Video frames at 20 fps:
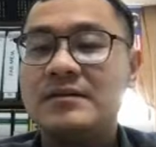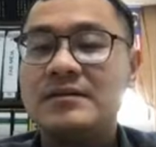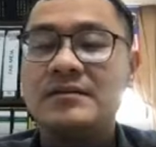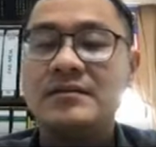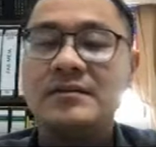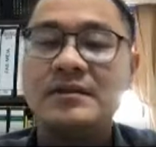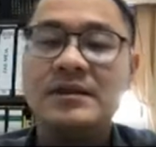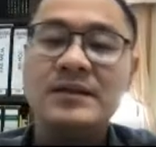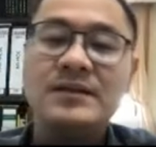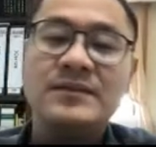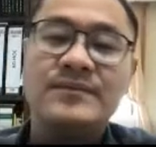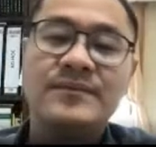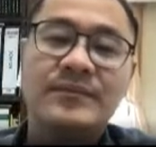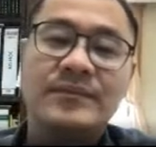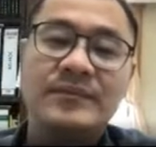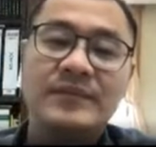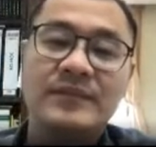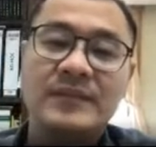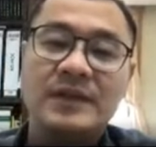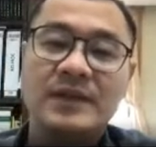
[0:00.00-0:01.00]
Okay,
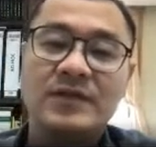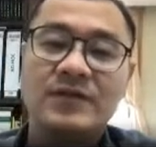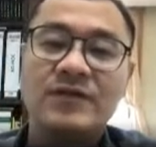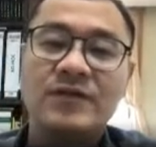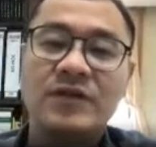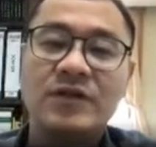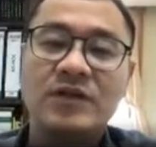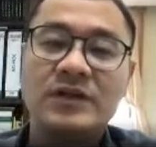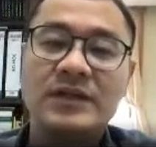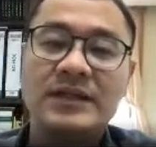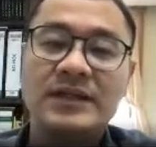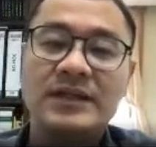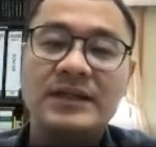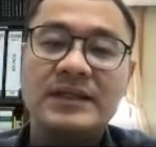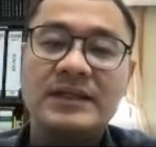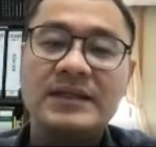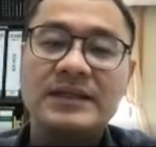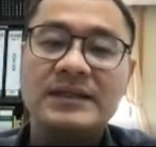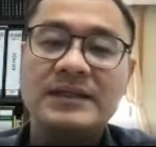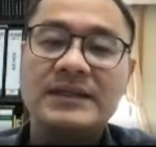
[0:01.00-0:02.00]
for the
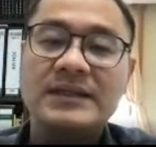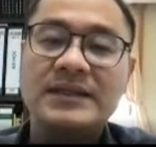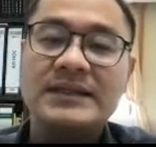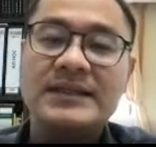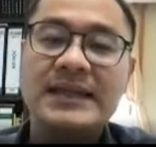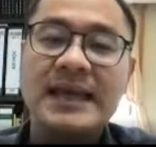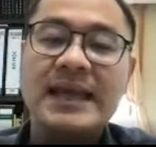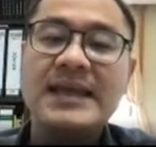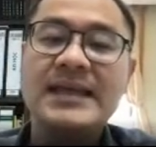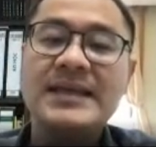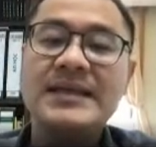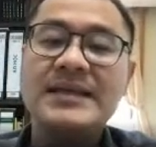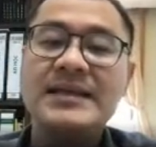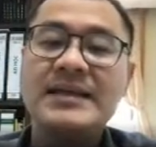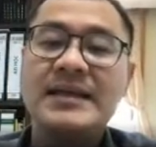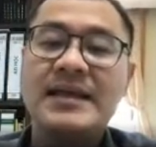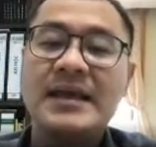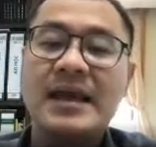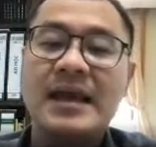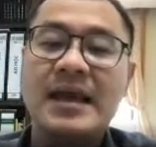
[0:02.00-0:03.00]
gain
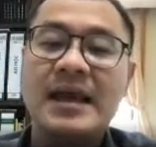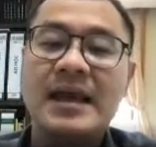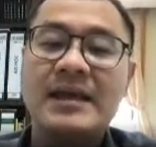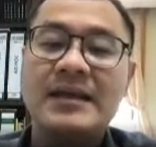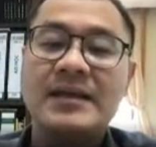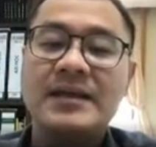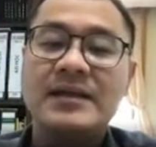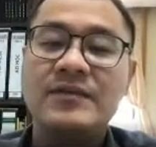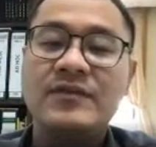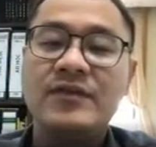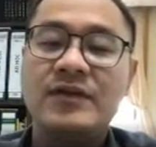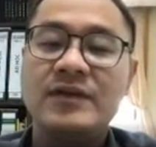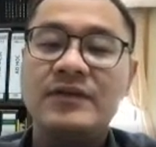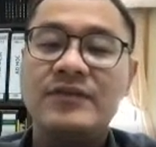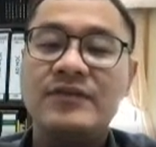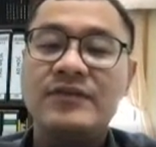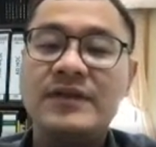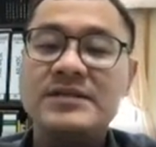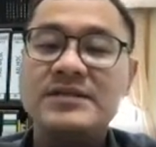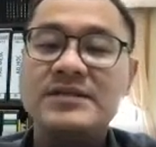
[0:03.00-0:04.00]
and for the
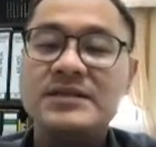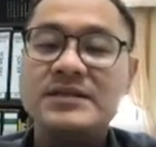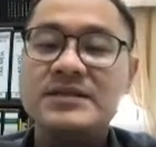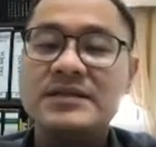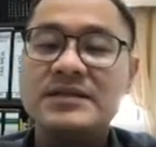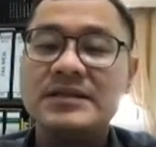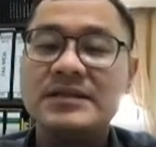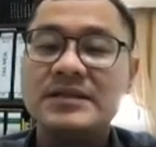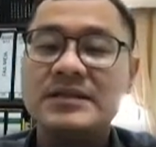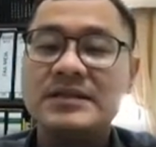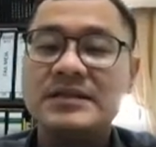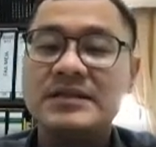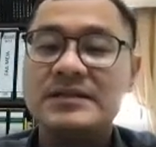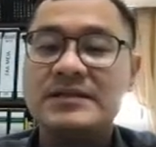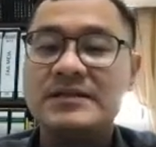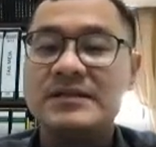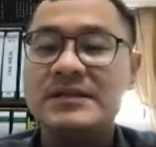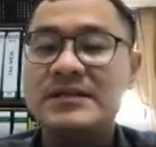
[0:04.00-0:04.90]
phase is in this